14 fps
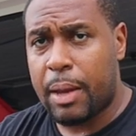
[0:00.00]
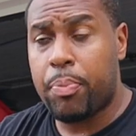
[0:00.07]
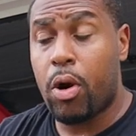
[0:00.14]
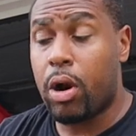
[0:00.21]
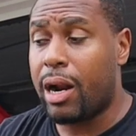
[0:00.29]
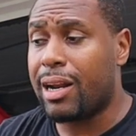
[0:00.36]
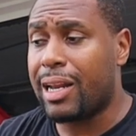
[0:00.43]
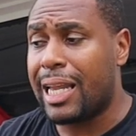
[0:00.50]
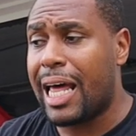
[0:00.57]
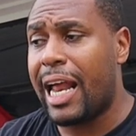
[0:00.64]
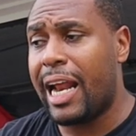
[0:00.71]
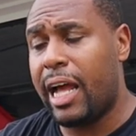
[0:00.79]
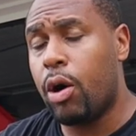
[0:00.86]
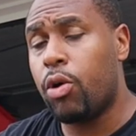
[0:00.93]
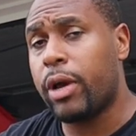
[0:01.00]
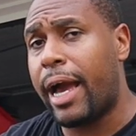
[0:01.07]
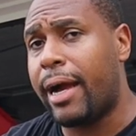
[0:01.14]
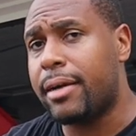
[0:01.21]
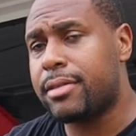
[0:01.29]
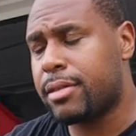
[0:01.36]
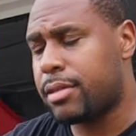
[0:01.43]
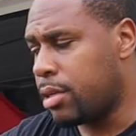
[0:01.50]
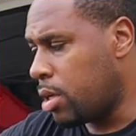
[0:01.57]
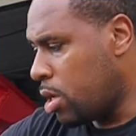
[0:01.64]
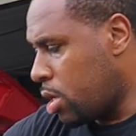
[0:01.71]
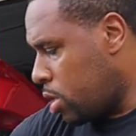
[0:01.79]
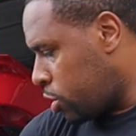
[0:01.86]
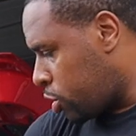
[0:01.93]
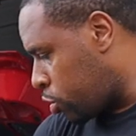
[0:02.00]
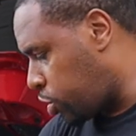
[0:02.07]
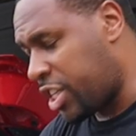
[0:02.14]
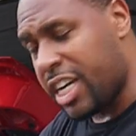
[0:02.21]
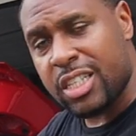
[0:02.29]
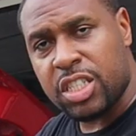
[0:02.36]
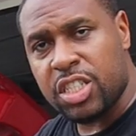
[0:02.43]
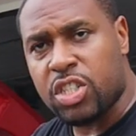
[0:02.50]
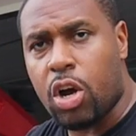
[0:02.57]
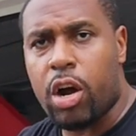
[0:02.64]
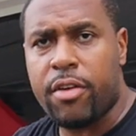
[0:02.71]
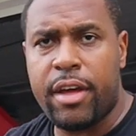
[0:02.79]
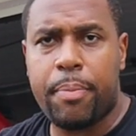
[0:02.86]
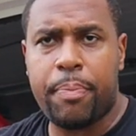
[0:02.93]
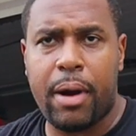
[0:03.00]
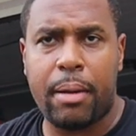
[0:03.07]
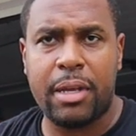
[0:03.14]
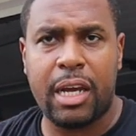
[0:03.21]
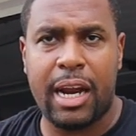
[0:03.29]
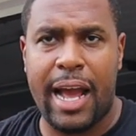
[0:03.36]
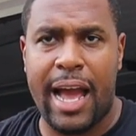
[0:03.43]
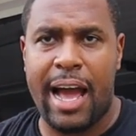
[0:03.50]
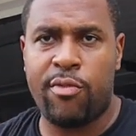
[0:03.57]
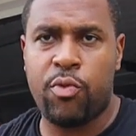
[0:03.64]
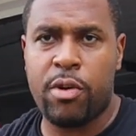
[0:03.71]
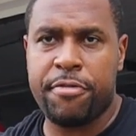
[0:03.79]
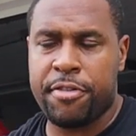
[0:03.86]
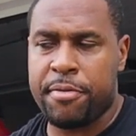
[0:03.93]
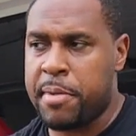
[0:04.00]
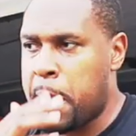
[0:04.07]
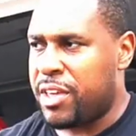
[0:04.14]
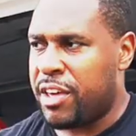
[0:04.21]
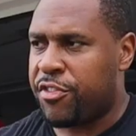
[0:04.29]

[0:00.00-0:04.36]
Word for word: part out a lot of Hellcats. So chances are they're probably gonna have one for me.